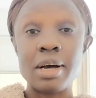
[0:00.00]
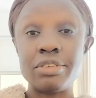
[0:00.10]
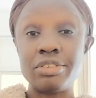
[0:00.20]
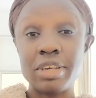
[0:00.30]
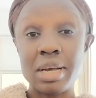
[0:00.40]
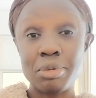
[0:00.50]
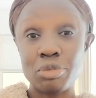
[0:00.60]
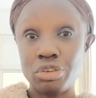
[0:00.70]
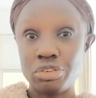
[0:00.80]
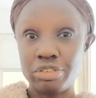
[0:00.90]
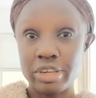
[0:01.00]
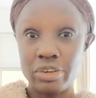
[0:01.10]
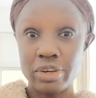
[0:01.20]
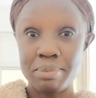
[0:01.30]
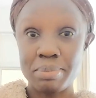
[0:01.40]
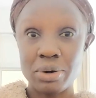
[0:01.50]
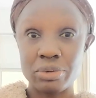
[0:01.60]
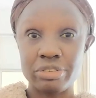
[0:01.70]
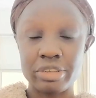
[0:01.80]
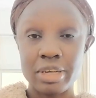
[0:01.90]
And this time I'm going to tell you about